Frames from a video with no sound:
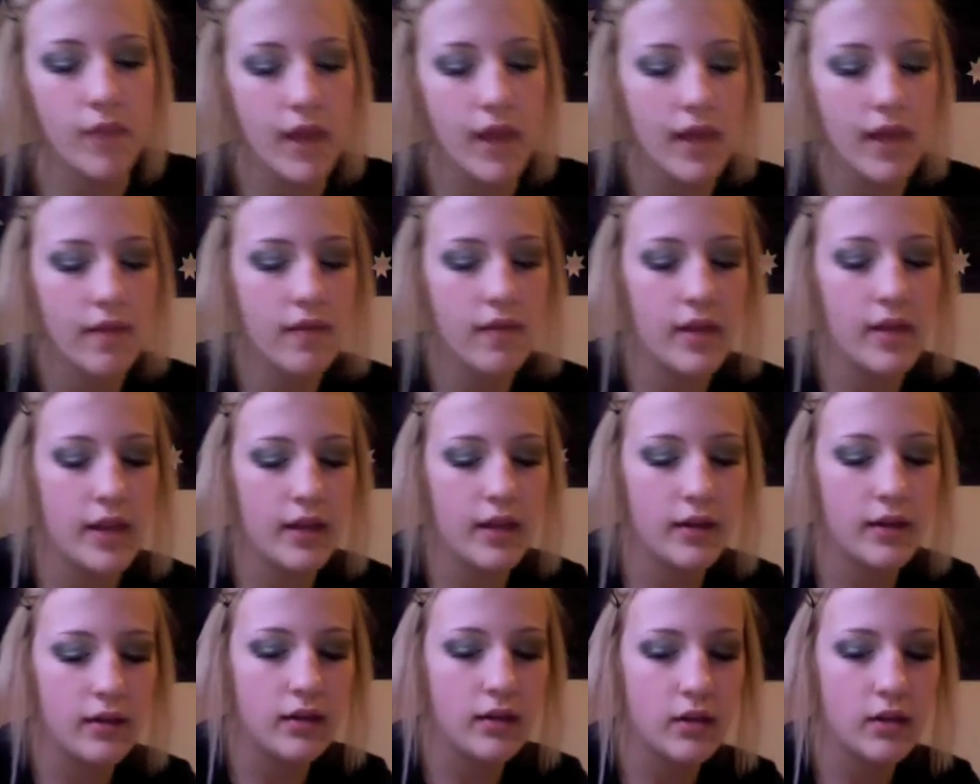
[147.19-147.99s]
And
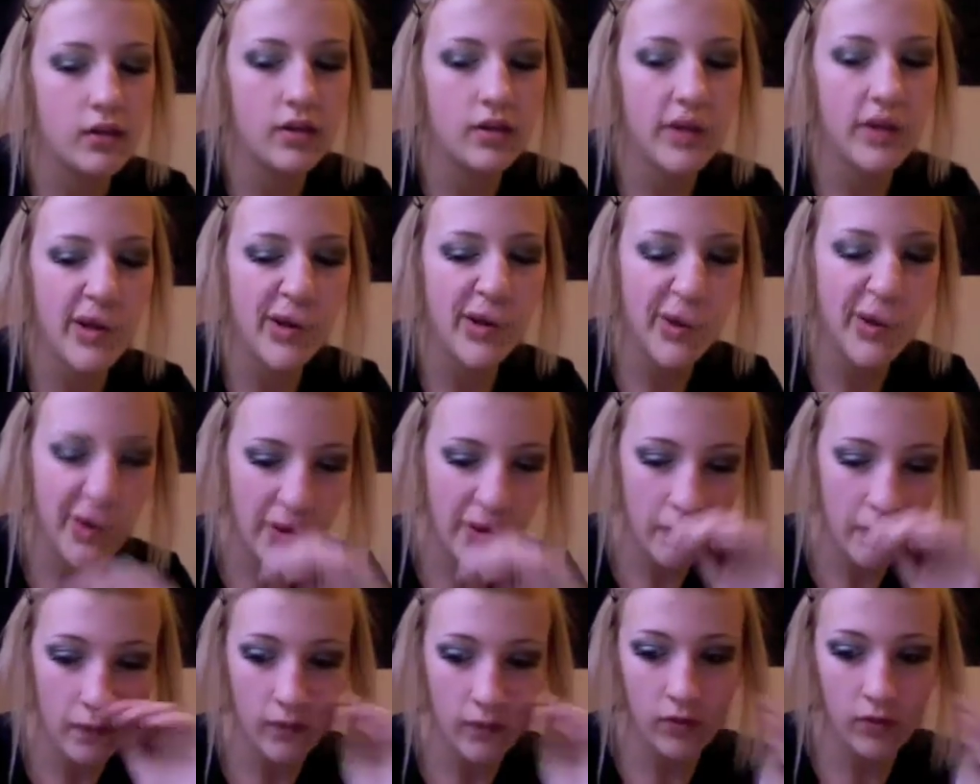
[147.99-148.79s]
then
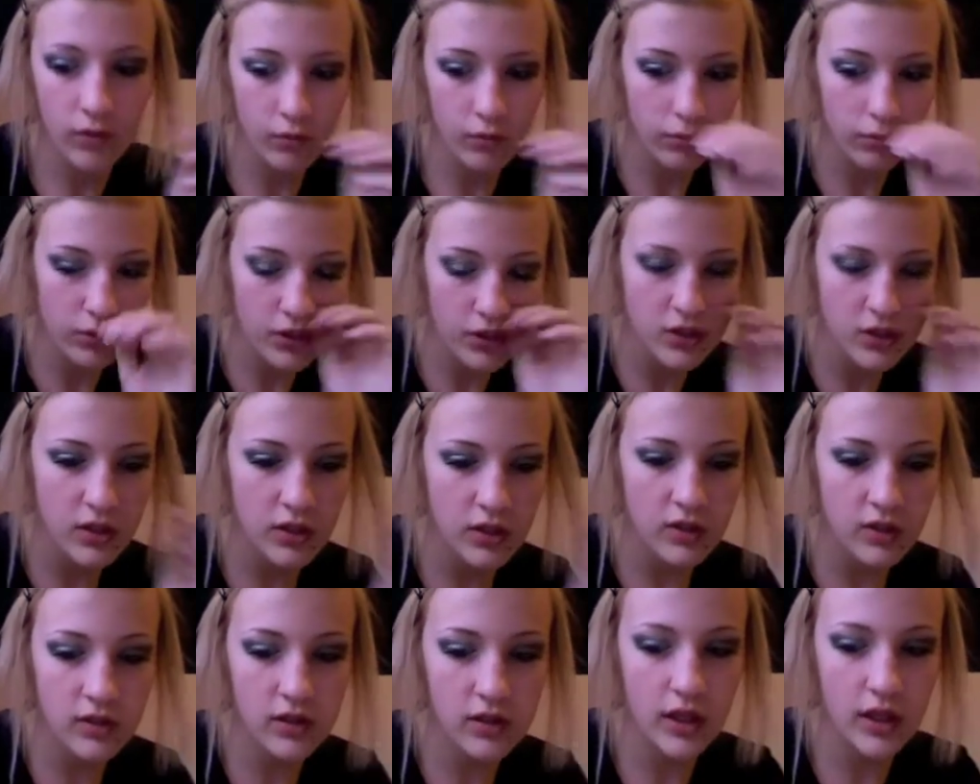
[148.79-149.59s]
for
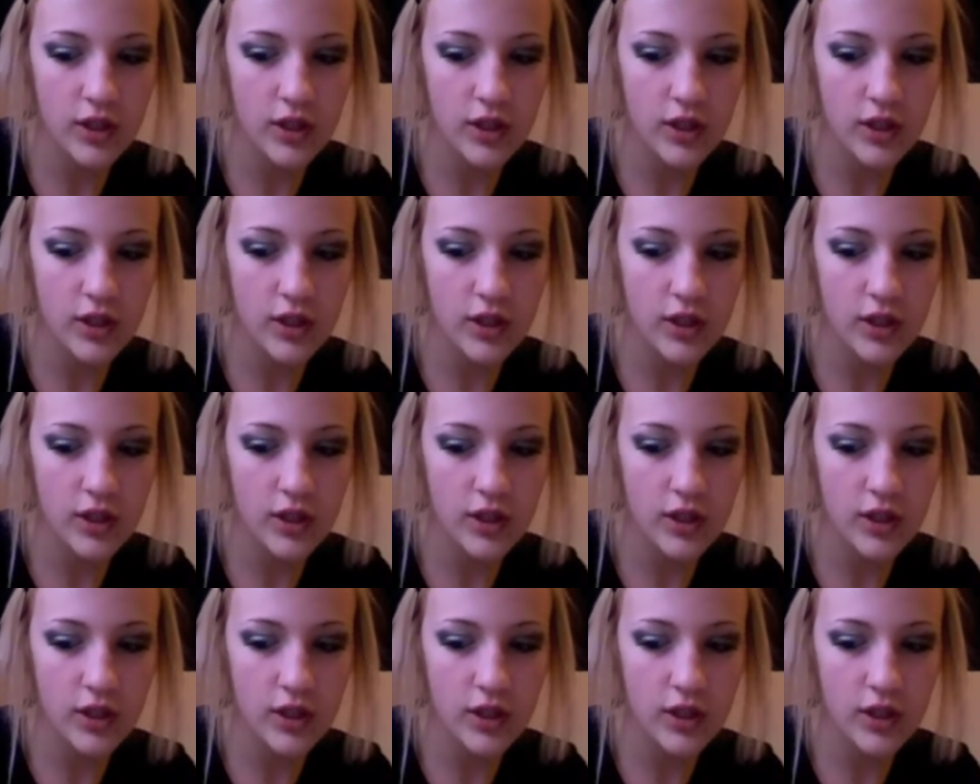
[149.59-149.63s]
brushes,